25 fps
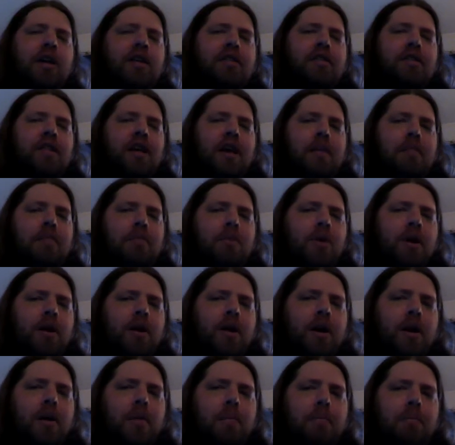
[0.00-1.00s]
slam crate,
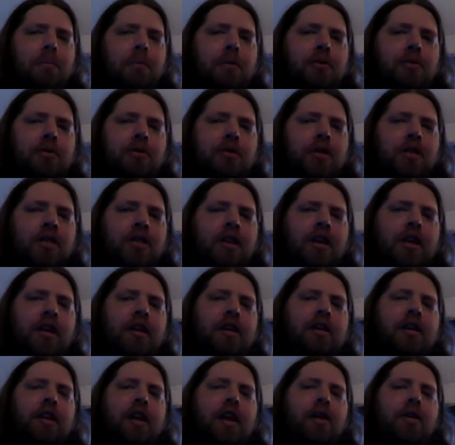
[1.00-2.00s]
I'll put the link
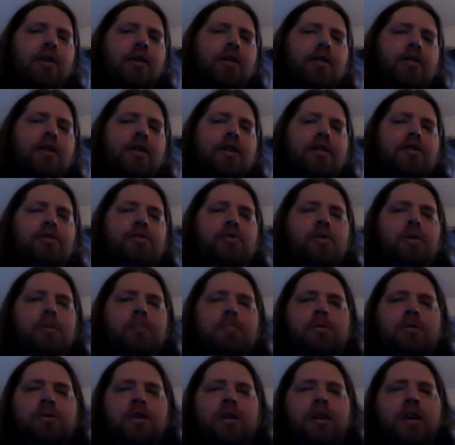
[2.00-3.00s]
down in the
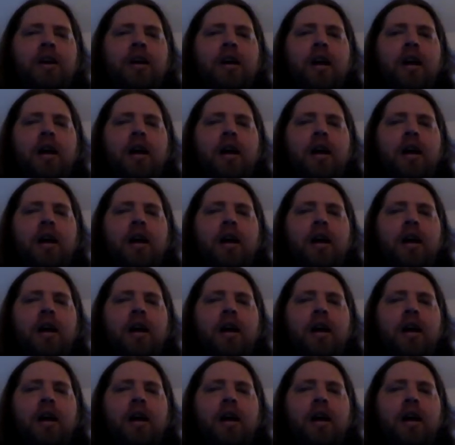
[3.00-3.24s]
description.